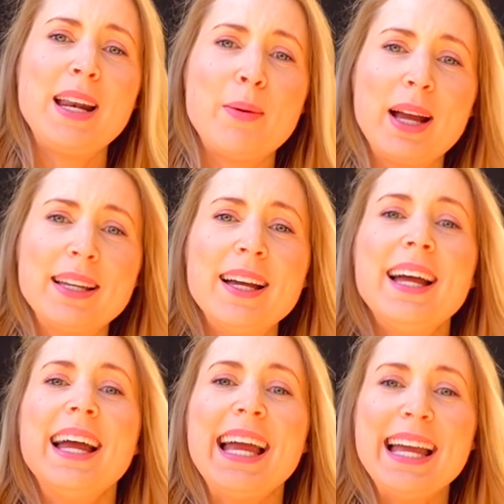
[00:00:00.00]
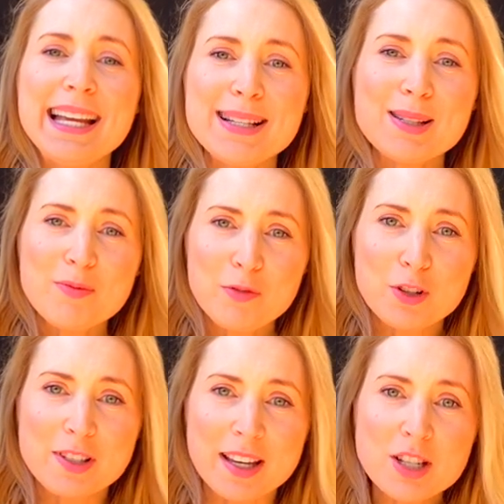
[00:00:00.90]
Anyway, here's some
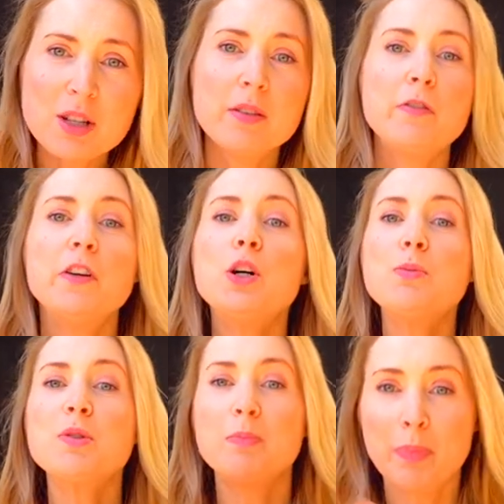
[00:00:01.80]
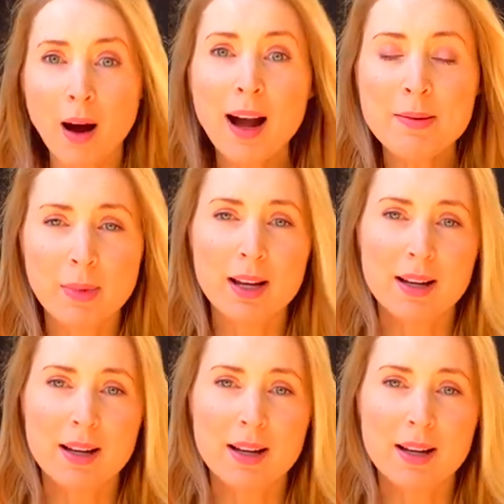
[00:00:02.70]
footage filmed by my